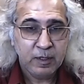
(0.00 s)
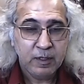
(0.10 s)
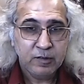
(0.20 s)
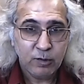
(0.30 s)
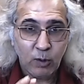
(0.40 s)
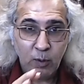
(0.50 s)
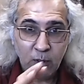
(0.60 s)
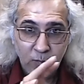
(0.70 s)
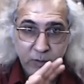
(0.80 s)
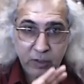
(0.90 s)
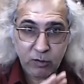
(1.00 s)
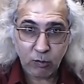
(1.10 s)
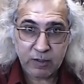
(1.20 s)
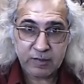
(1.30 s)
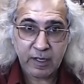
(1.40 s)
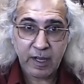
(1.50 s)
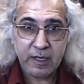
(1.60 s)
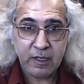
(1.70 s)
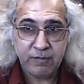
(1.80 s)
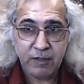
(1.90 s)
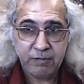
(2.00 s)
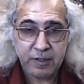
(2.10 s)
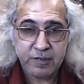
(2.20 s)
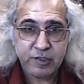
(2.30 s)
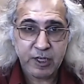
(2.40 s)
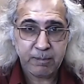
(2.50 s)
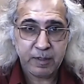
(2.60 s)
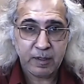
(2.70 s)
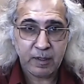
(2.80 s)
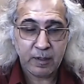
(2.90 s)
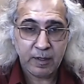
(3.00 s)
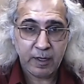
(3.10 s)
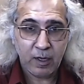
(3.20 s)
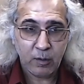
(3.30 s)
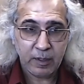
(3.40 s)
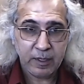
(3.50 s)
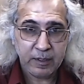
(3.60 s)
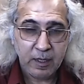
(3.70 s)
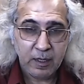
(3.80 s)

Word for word: So we are towards the end of the first chapter now, right?